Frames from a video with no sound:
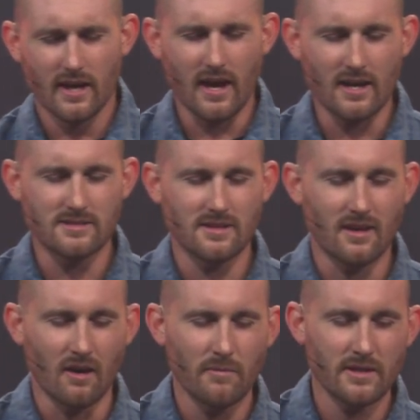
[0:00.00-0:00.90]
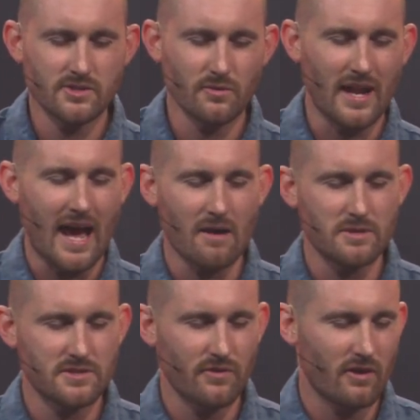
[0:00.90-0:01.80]
God, to come into an
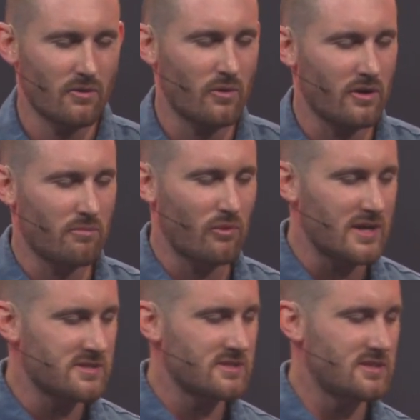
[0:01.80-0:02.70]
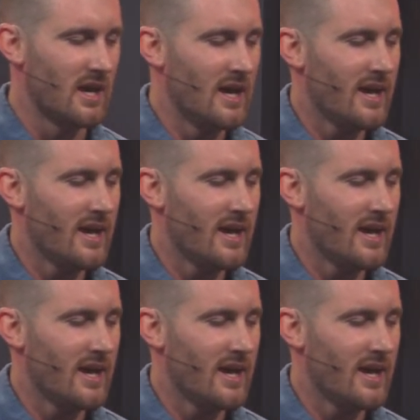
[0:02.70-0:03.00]
atmosphere where your presence